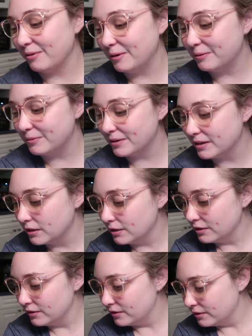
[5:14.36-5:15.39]
I wrote
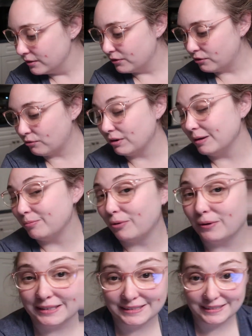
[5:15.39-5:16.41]

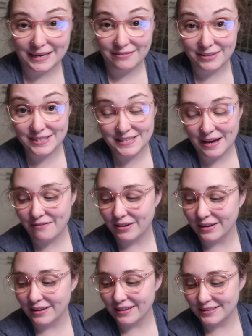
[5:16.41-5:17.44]

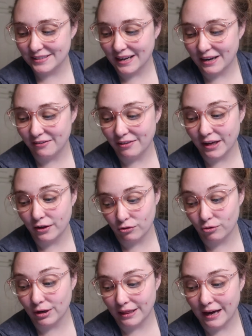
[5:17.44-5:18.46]
3.77 instead of like
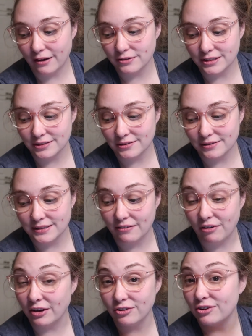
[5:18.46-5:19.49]

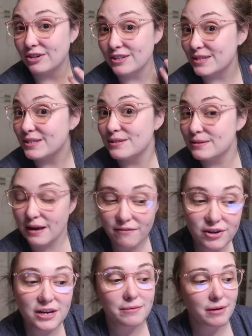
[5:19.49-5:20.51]

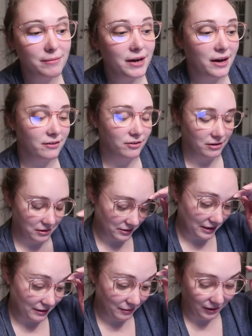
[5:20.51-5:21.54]
3,770 maybe? I don't
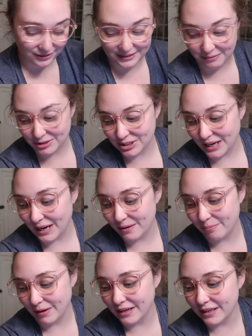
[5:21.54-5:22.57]
know, I'll double
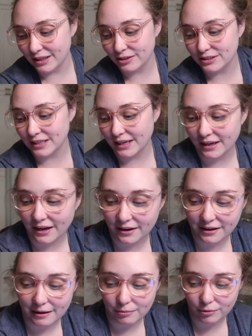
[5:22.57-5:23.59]
check, but it looks like I cut
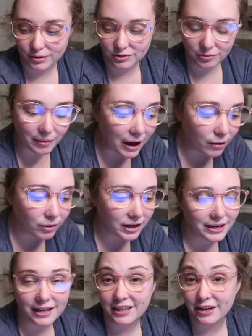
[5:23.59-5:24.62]
a couple words from that one.
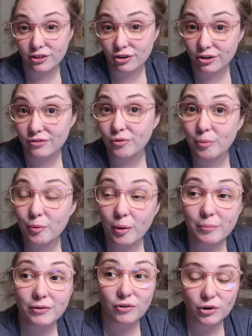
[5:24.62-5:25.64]
I cut like 30 from the
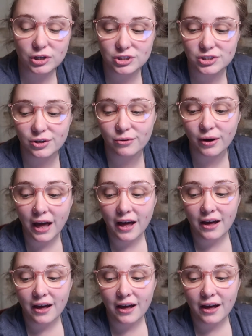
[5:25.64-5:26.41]
one before, so